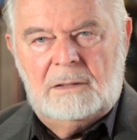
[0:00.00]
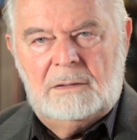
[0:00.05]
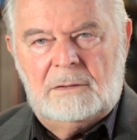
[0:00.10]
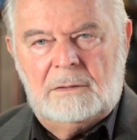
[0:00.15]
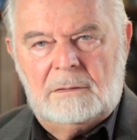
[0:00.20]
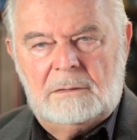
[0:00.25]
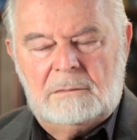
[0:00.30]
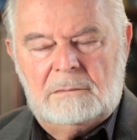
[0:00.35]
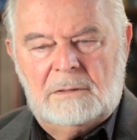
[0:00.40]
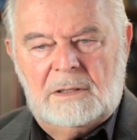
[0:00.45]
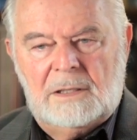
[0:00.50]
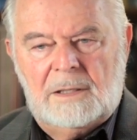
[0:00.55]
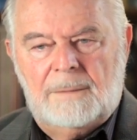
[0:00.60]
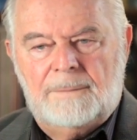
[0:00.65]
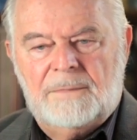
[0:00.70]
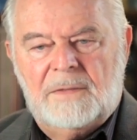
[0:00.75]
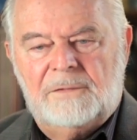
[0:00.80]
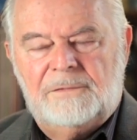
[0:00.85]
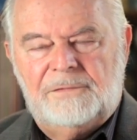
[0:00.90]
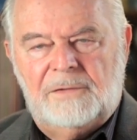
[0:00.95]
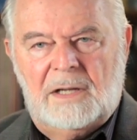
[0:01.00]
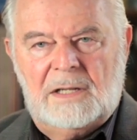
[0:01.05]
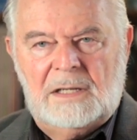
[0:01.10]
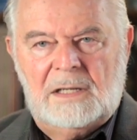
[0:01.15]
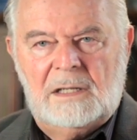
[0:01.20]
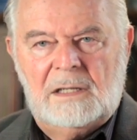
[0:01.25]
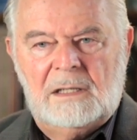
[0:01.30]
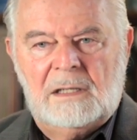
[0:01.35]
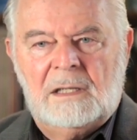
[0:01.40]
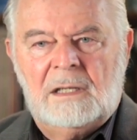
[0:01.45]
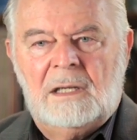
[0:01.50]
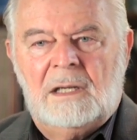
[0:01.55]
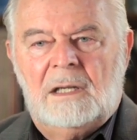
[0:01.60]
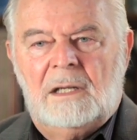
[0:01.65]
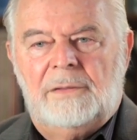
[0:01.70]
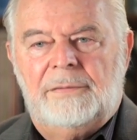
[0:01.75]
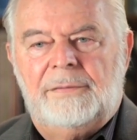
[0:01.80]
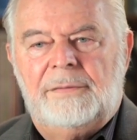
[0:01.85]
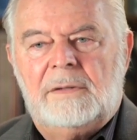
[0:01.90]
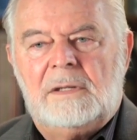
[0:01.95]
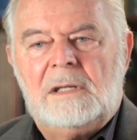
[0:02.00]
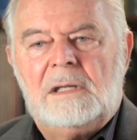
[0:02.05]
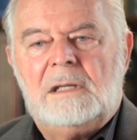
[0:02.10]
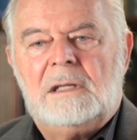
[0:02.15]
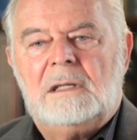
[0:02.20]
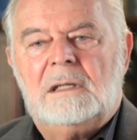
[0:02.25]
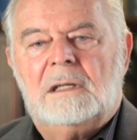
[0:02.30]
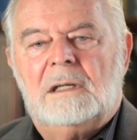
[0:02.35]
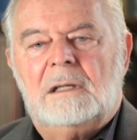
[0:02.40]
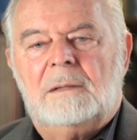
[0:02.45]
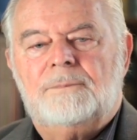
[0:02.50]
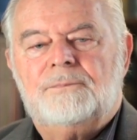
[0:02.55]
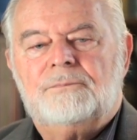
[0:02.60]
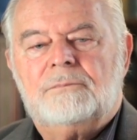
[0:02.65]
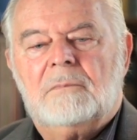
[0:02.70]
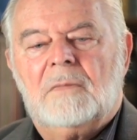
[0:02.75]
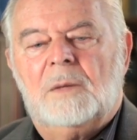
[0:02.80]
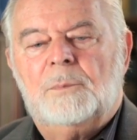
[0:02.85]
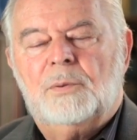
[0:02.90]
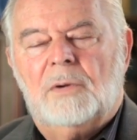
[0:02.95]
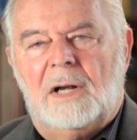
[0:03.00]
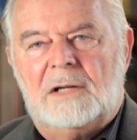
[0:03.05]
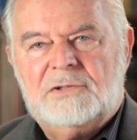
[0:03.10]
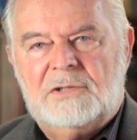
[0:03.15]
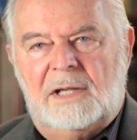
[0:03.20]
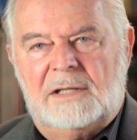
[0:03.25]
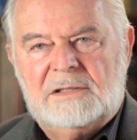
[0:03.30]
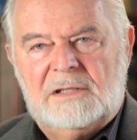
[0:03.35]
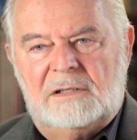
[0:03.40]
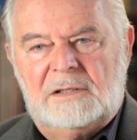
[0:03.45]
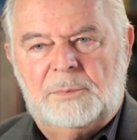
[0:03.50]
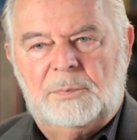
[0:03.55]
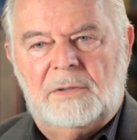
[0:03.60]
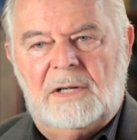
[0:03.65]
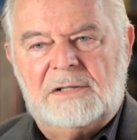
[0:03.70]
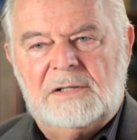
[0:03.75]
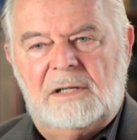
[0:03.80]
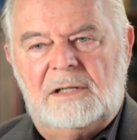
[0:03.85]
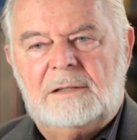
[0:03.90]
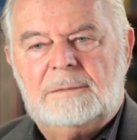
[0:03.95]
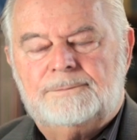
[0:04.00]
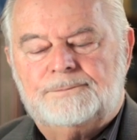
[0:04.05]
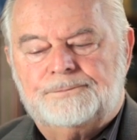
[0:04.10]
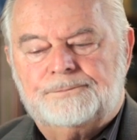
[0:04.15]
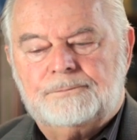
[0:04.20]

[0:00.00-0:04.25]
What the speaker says: to fund the projects of the president.